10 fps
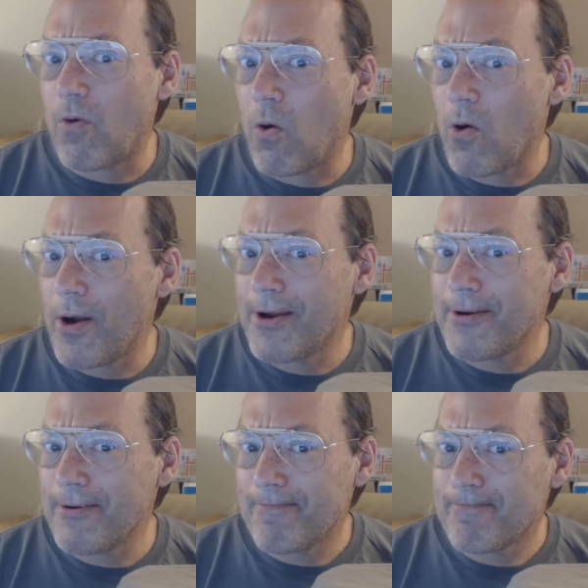
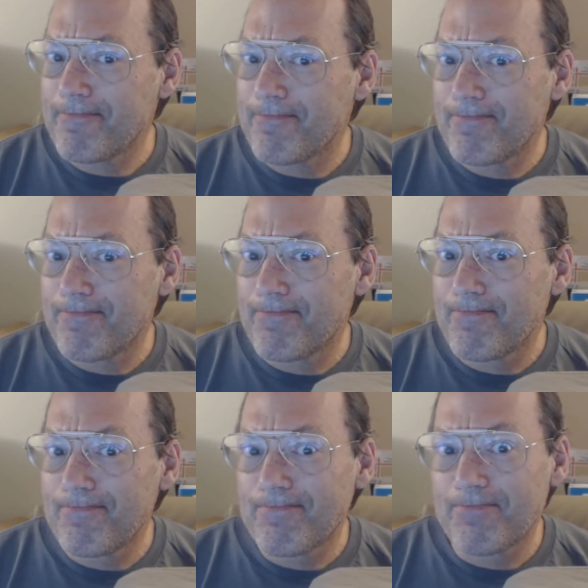foreign
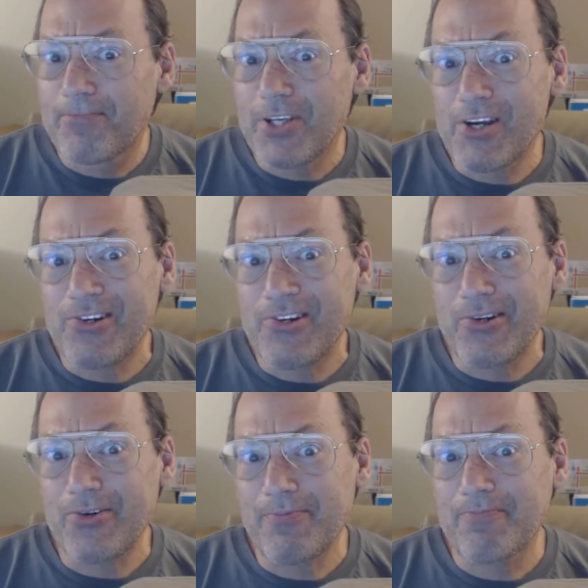
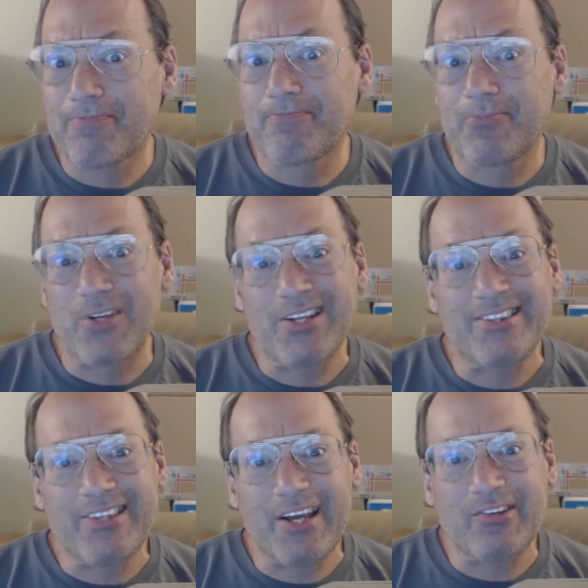issue?
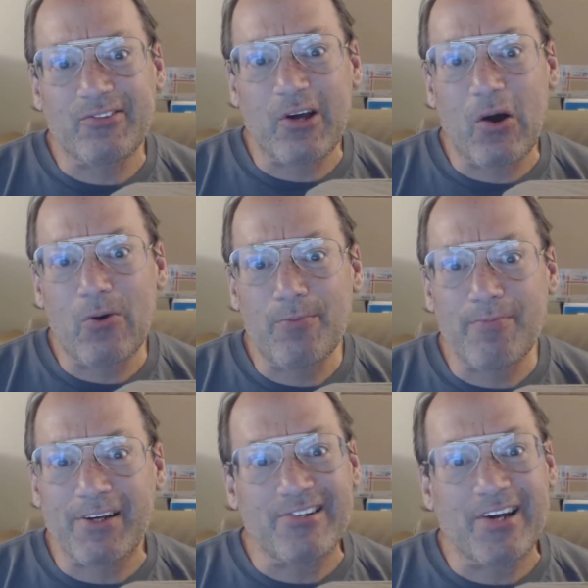Didn't think so.
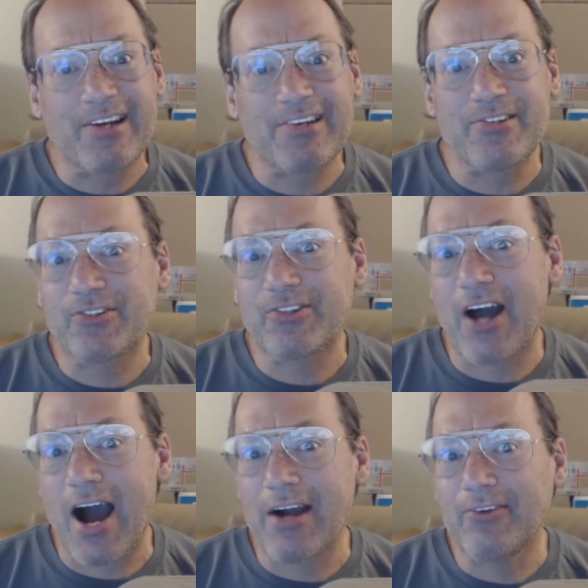I checked
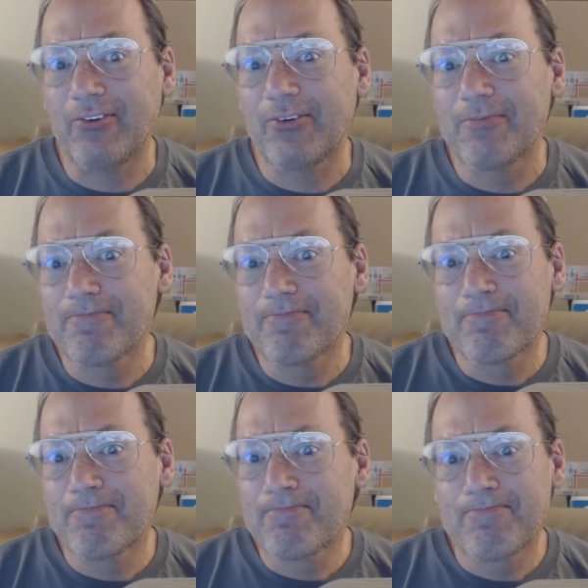Discogs.
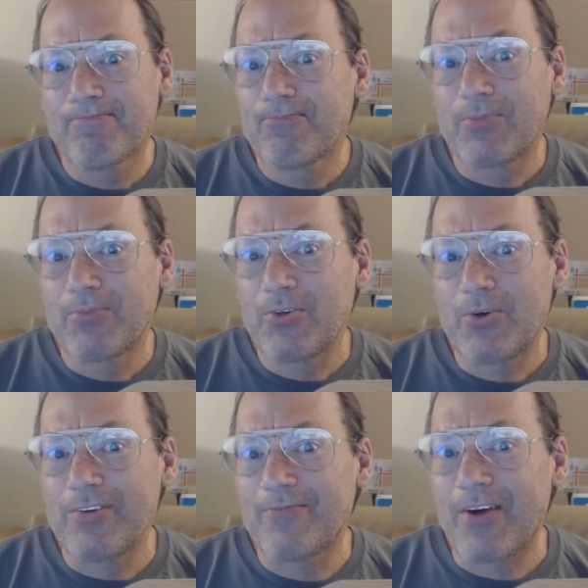
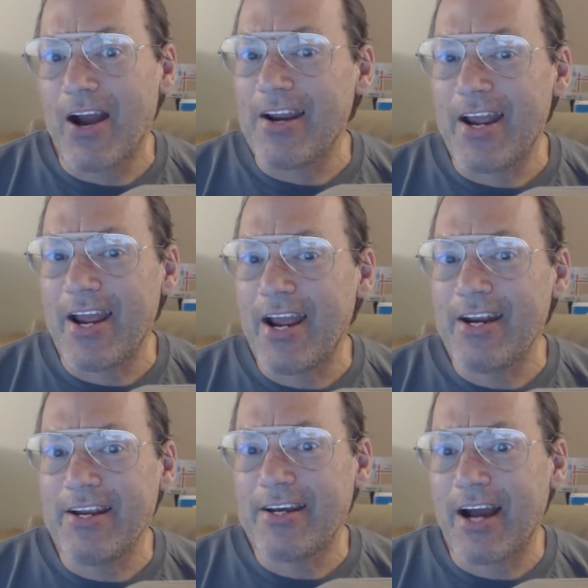Couldn't find
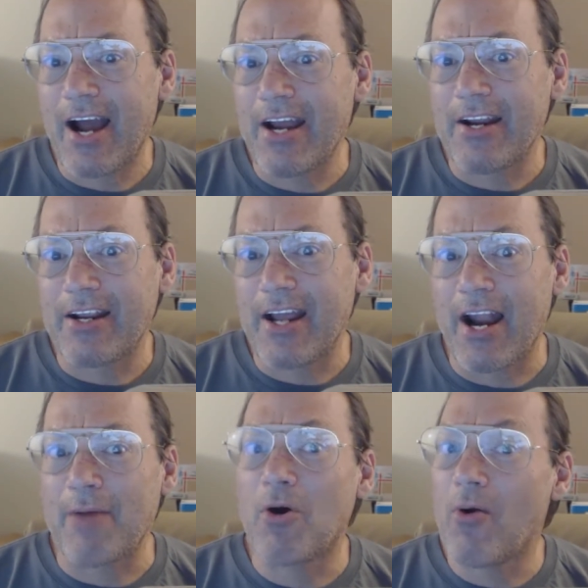any kind, of,
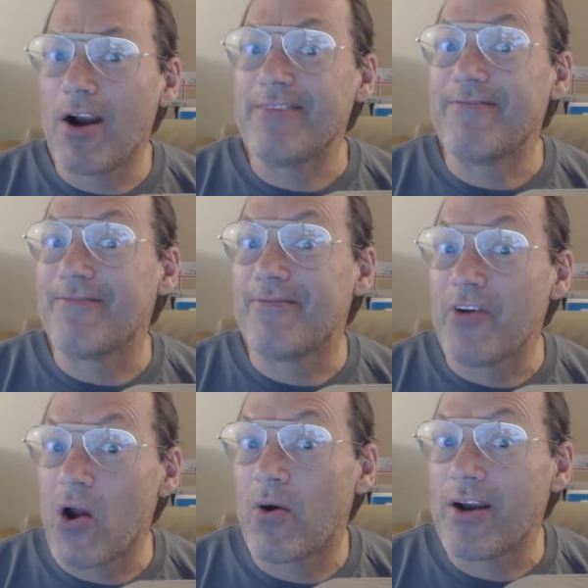and I'm already
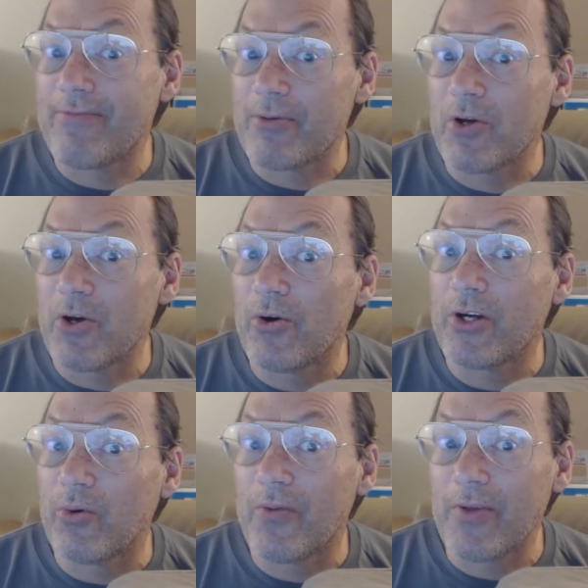very
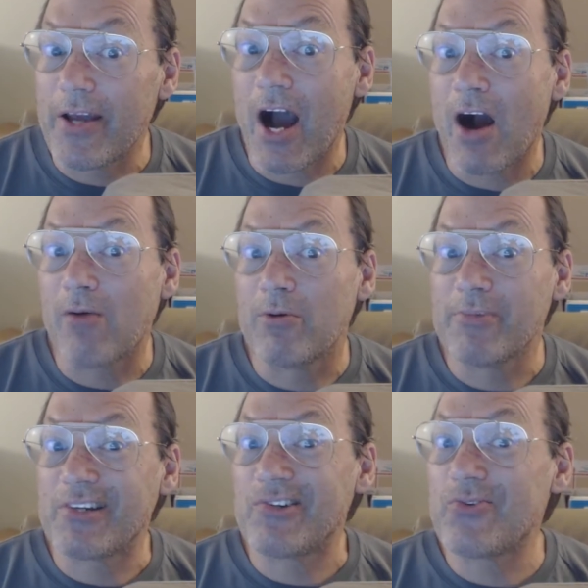familiar with the
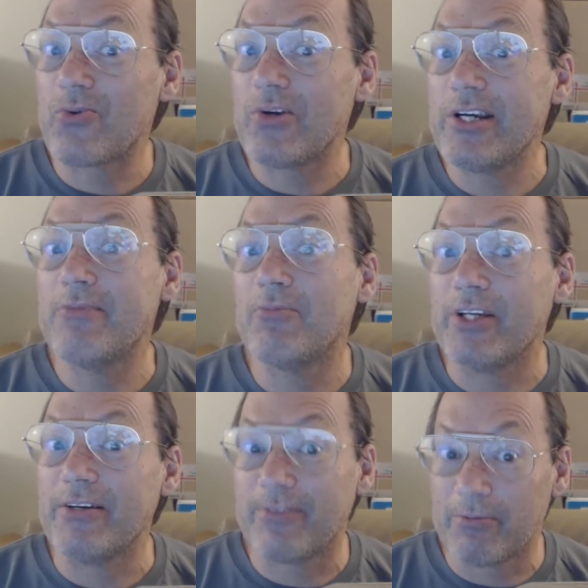album,
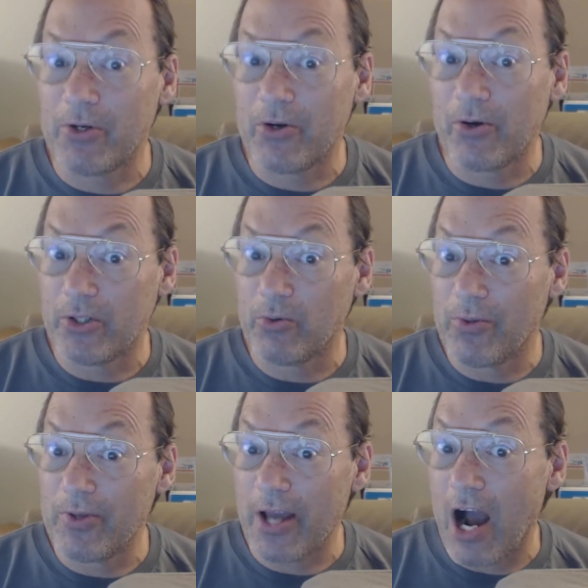extremely familiar
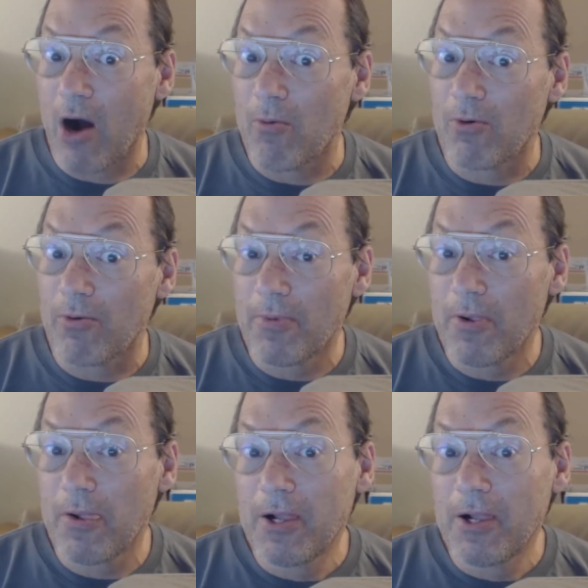with the album.